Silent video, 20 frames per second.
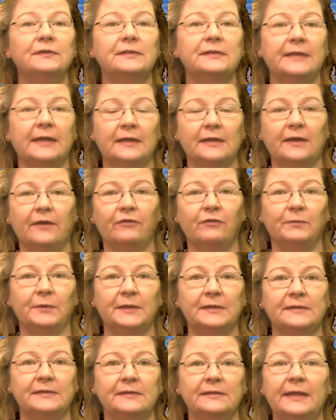state
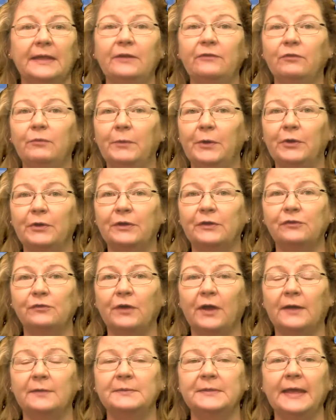governments, Native American
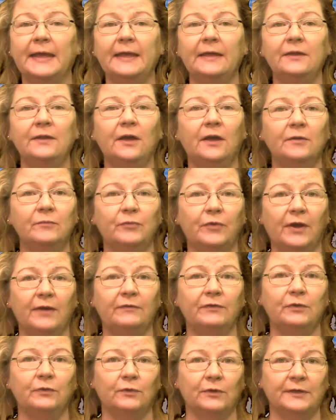tribes, and
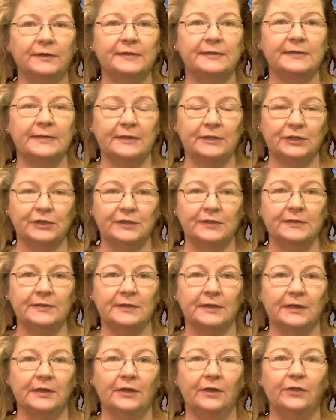nonprofit organizations
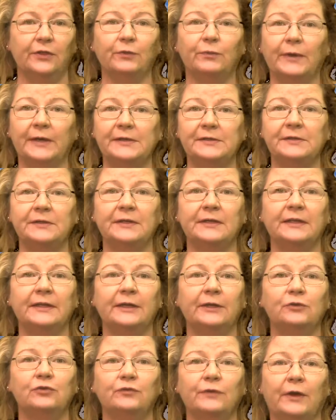the right to
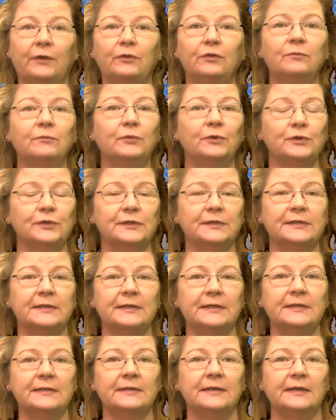declare drought
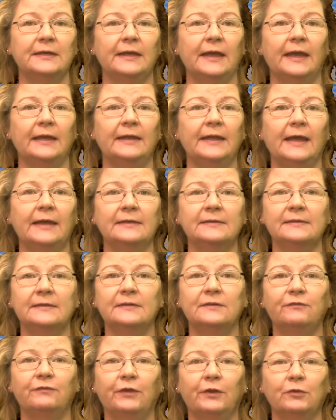emergencies and
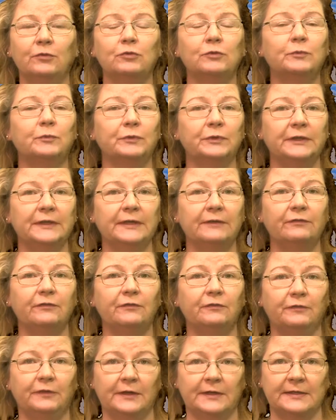access federal relief
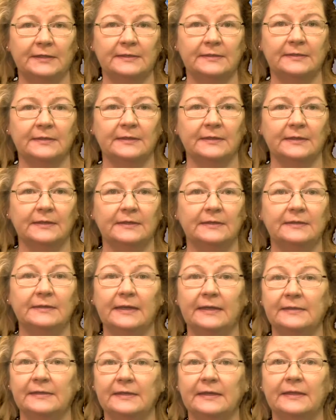funds.
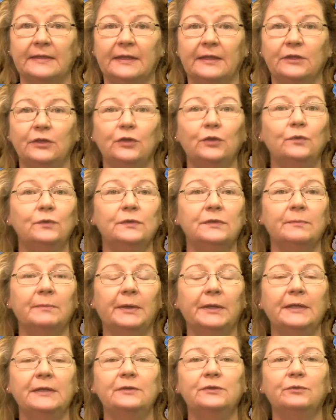States can then use the
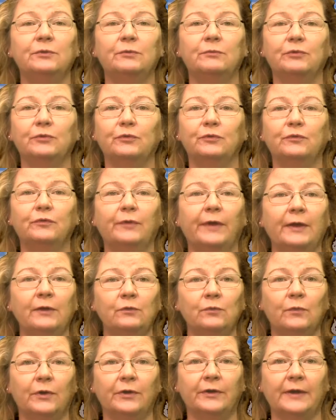money to improve
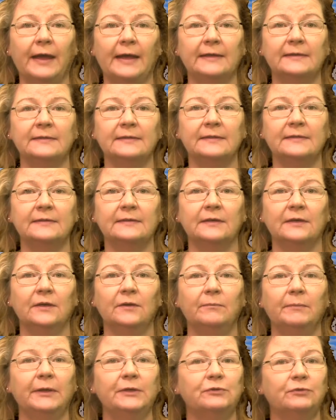groundwater access
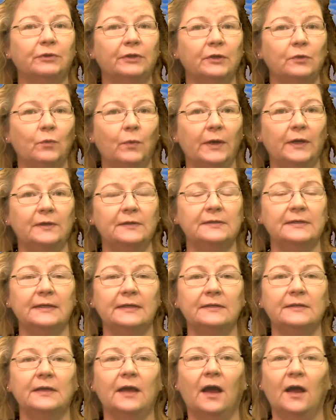by drilling wells
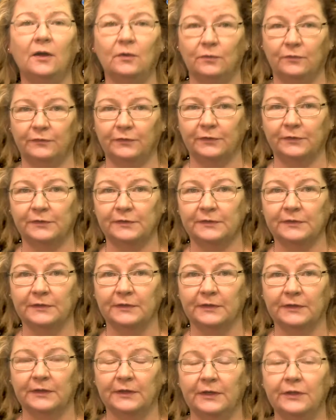into aquifers.
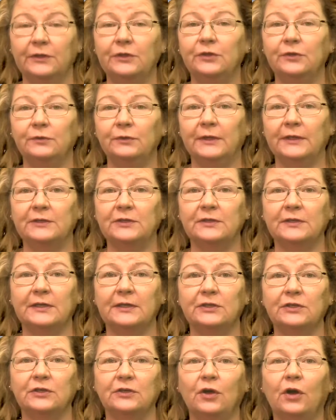The new
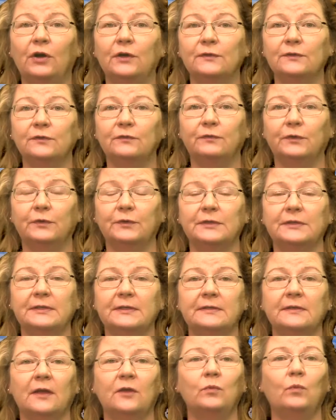legislation also
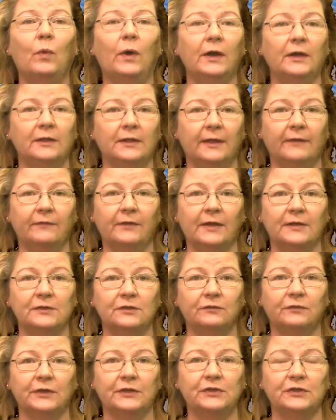focuses on wildlife
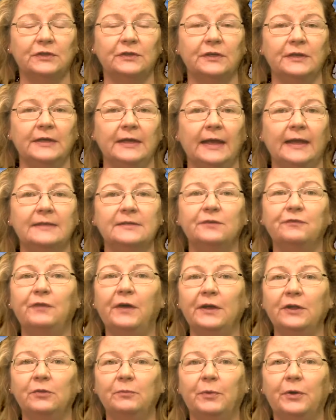conservation as a
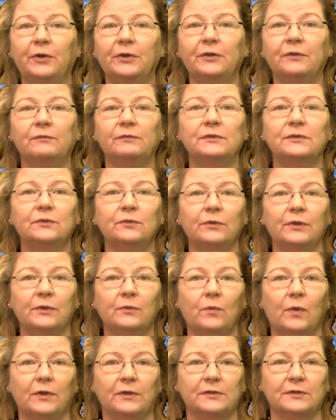vital part of restoring
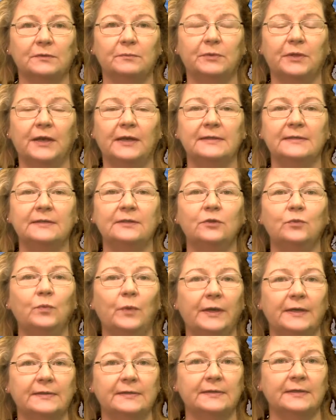water supplies in the
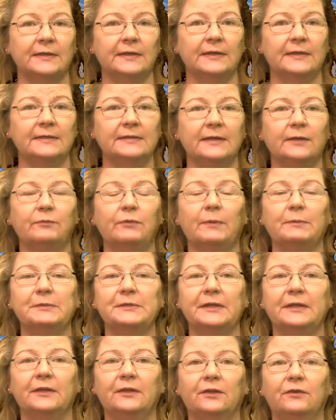West, said
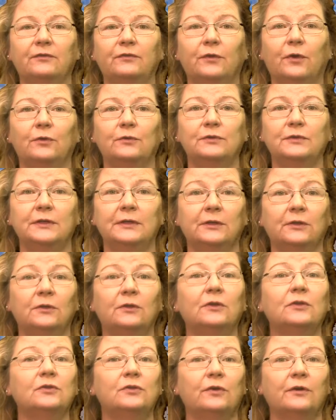Representative
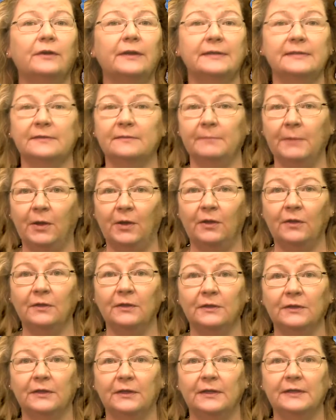Xochitl Torres Small,
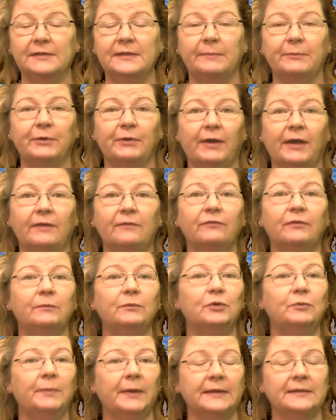a Democrat from
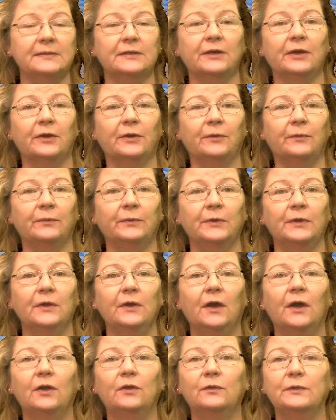New Mexico.
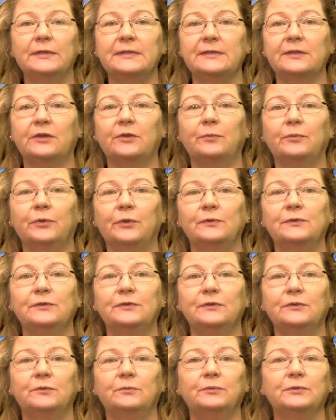A holistic approach
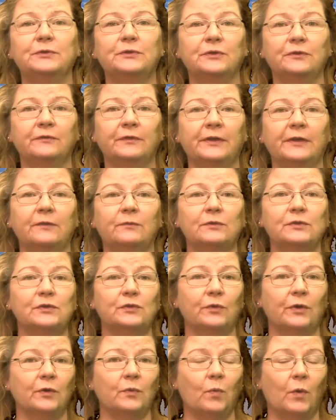to preserving and
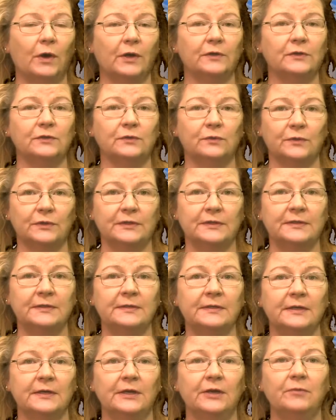restoring water
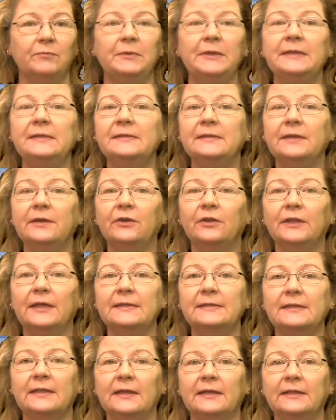sources means they are
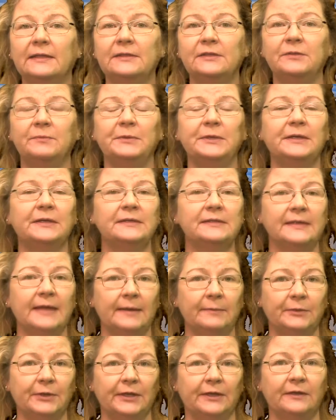less likely to be
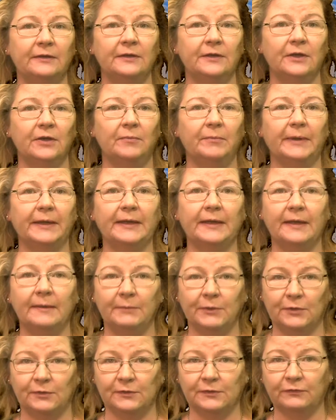contaminated by
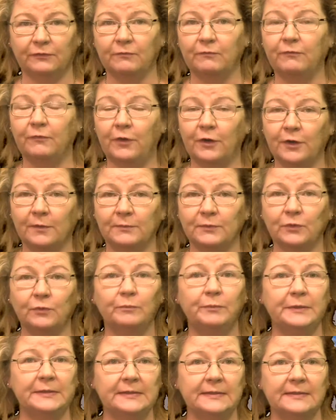chemicals from farms or
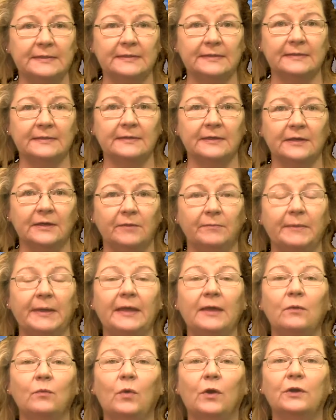businesses,
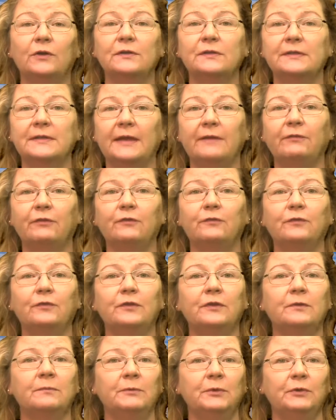making water safer for
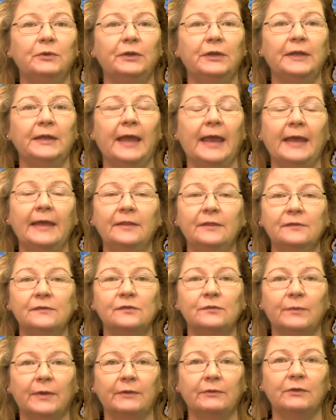the community and the
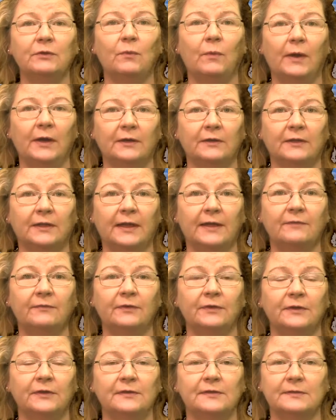surrounding wildlife,
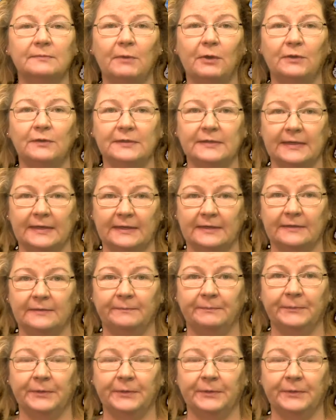Small said.